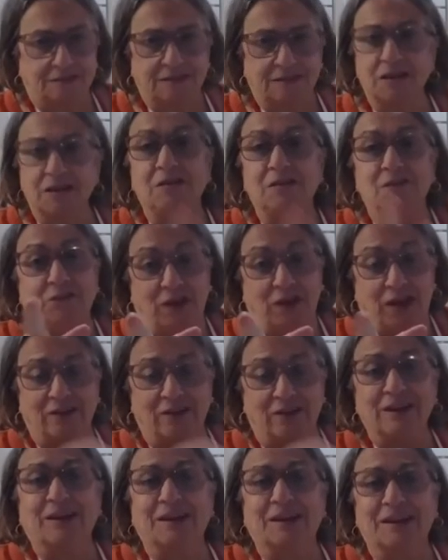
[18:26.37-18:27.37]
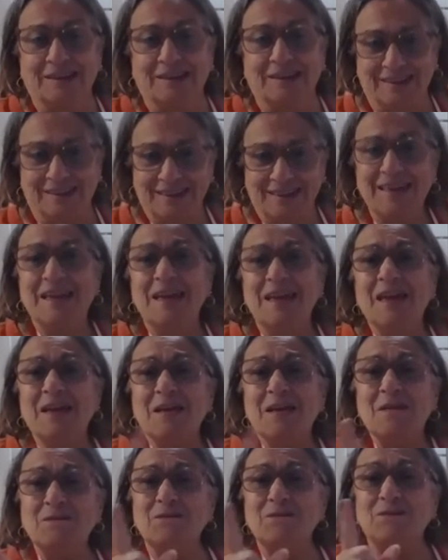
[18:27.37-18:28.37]
So you have to make sure that you're
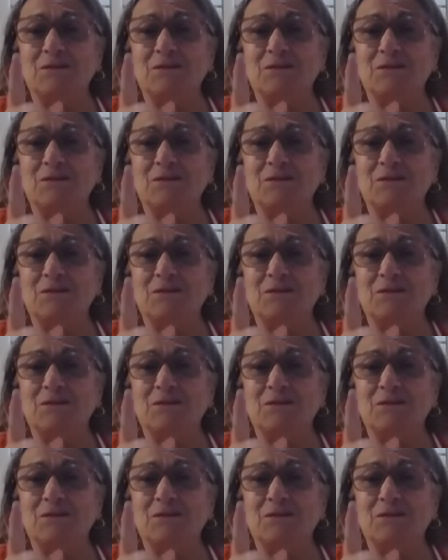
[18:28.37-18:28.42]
